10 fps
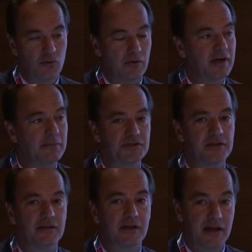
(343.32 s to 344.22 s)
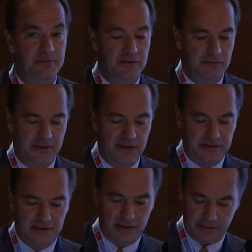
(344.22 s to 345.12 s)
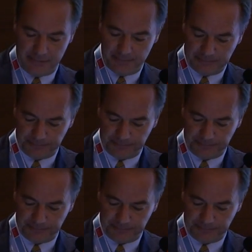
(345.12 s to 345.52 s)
more imaging than absolutely necessary.